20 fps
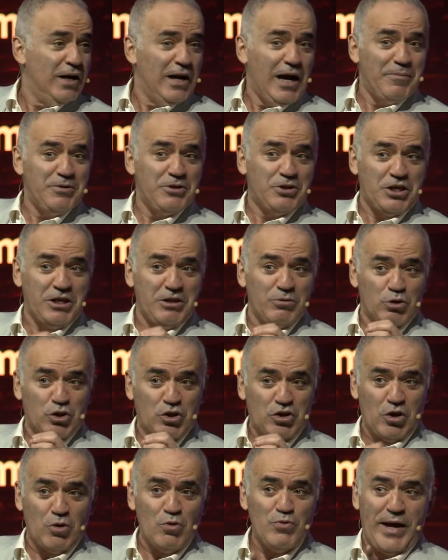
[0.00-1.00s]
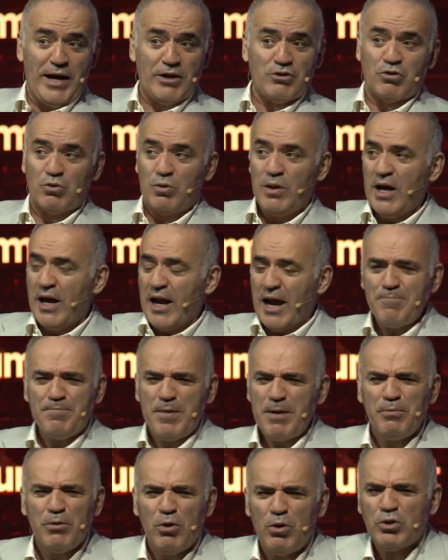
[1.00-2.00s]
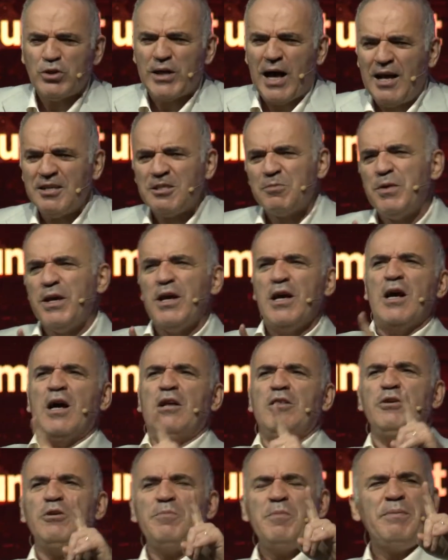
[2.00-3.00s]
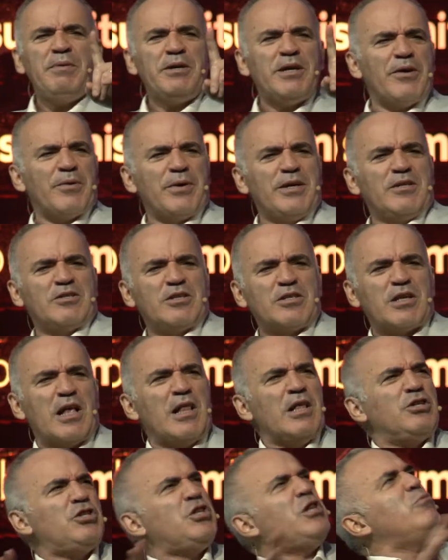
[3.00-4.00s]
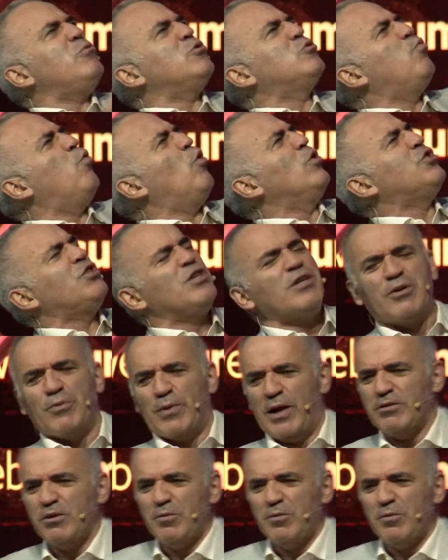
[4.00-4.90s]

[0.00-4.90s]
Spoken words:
I mean, she was so natural. And people also ask me, do you remember, Gary, it says she was watching around.